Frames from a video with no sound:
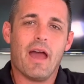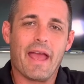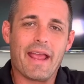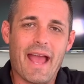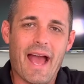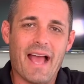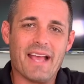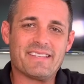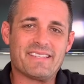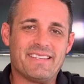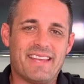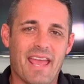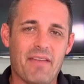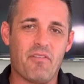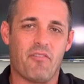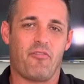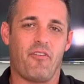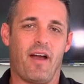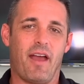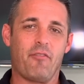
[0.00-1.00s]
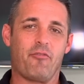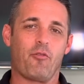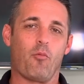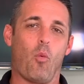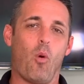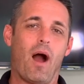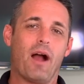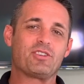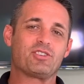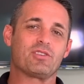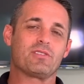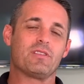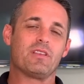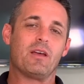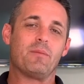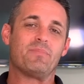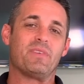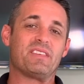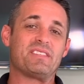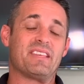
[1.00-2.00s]
guys, David Fine from Watch Your
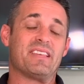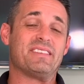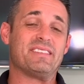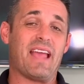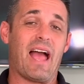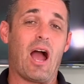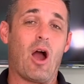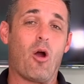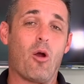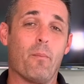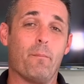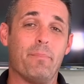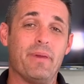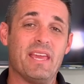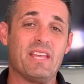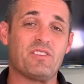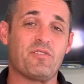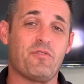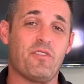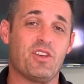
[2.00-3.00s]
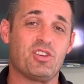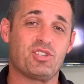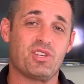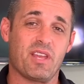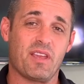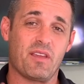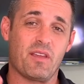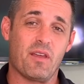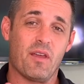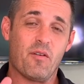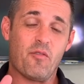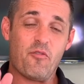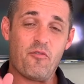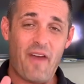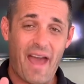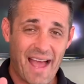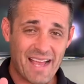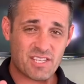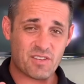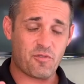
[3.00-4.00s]
Lip. This is our beach fishing fast